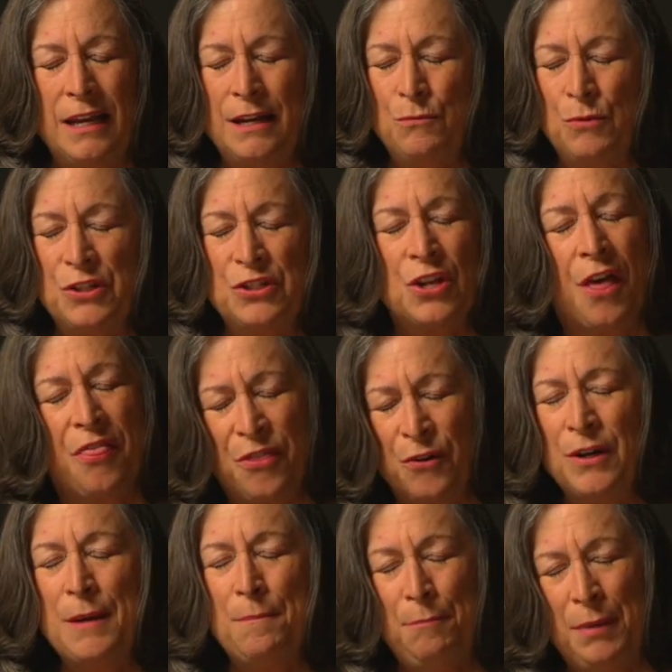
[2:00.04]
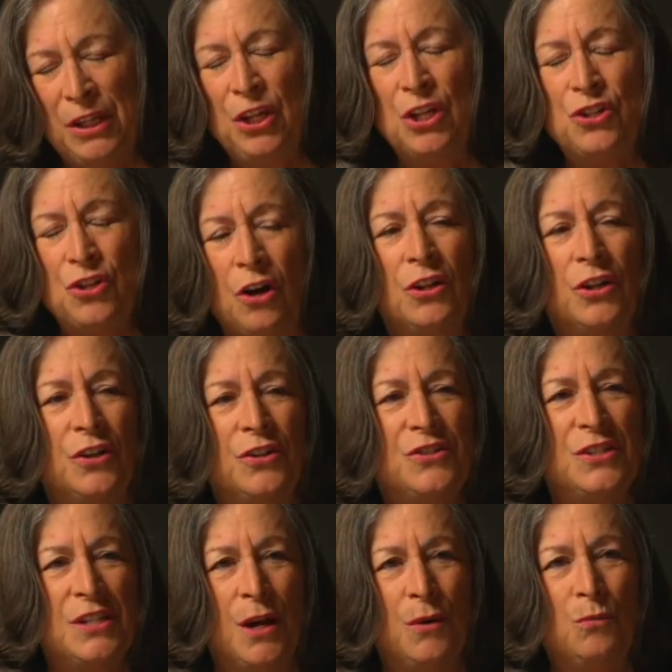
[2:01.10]
it was $30 billion
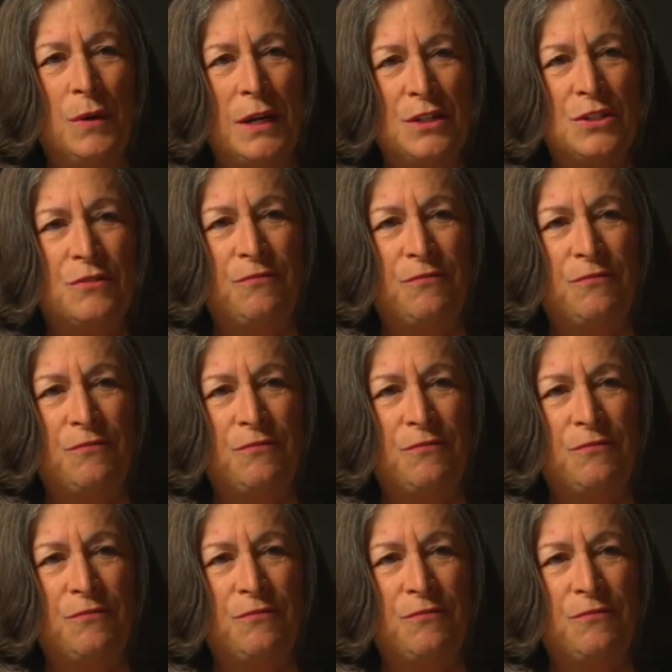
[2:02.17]
that went